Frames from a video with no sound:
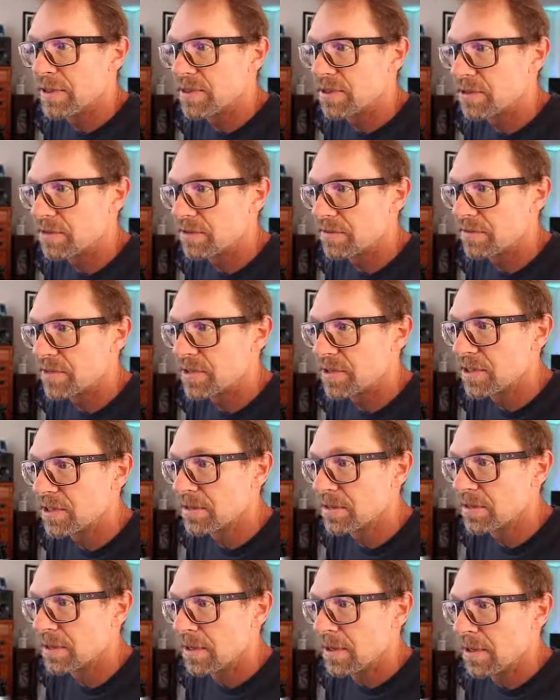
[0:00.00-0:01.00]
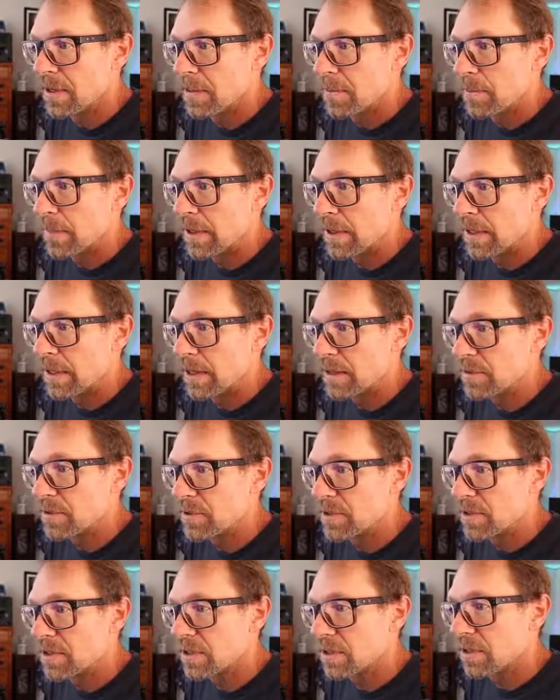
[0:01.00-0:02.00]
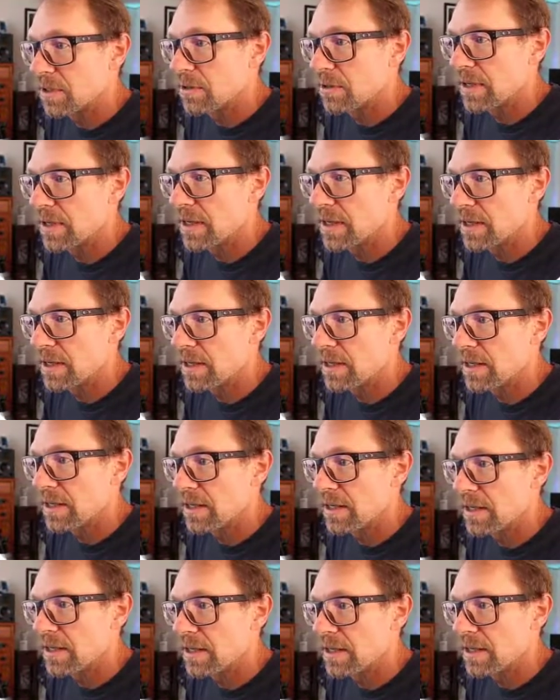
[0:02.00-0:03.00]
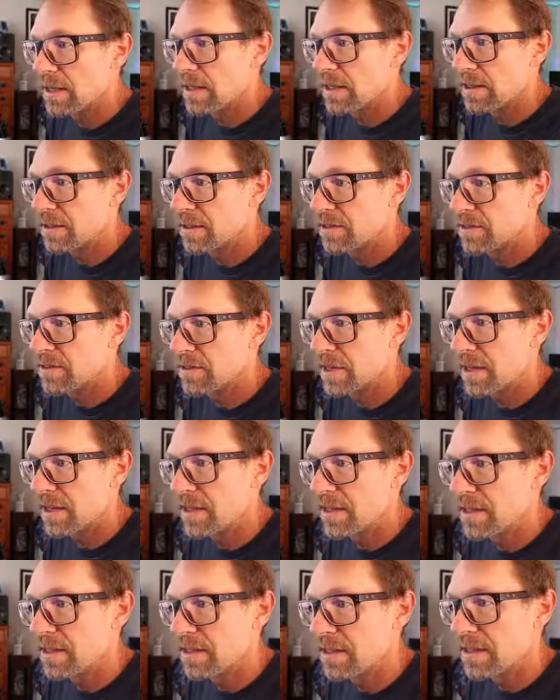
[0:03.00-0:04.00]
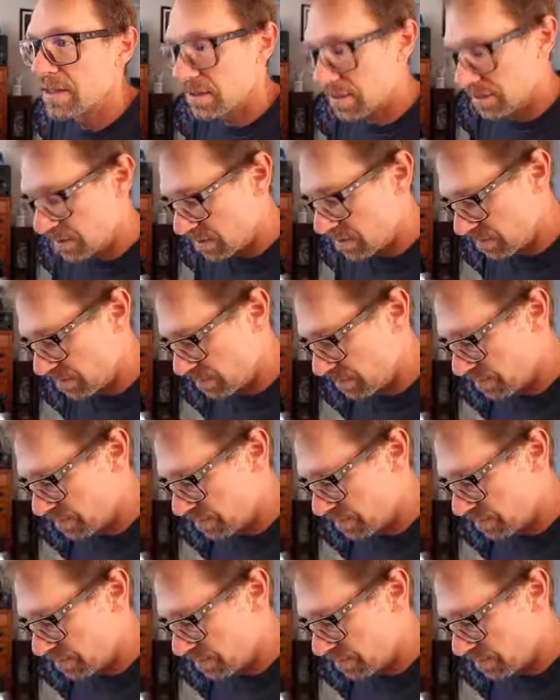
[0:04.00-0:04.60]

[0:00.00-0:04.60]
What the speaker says: services, but I'm just going to go ahead and sign in here.